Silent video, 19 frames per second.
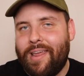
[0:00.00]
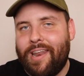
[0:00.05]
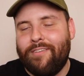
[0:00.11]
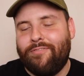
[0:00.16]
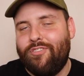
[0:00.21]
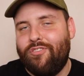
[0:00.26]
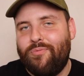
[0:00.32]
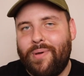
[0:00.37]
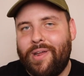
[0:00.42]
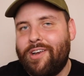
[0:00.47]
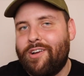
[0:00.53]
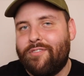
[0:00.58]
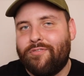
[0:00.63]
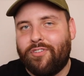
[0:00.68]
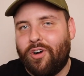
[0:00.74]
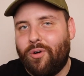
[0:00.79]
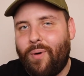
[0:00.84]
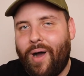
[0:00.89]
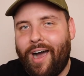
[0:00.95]
And if you've been here
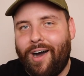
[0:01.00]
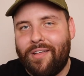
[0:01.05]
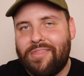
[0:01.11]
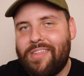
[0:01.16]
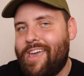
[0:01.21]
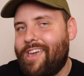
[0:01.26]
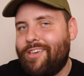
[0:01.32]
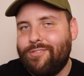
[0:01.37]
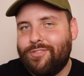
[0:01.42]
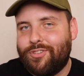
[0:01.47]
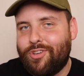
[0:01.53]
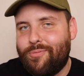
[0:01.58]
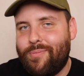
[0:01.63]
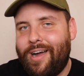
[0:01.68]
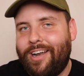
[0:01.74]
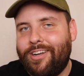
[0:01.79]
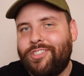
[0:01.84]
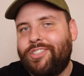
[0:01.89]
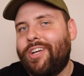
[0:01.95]
for a while, thank you so
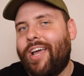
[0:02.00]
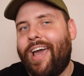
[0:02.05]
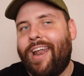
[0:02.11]
much.